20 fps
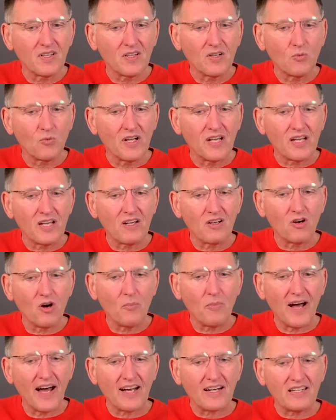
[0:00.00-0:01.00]
we can go
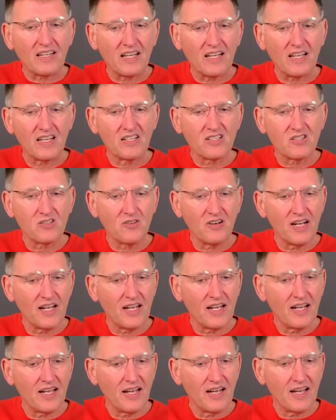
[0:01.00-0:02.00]
back to
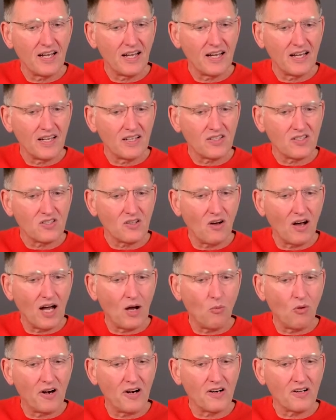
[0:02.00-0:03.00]
history. So I
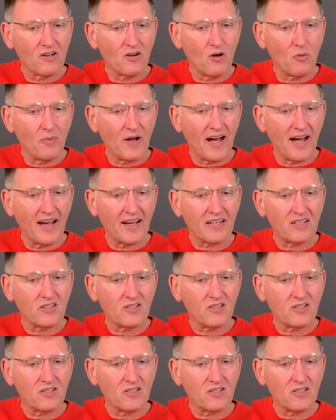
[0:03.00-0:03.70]
wanted to go back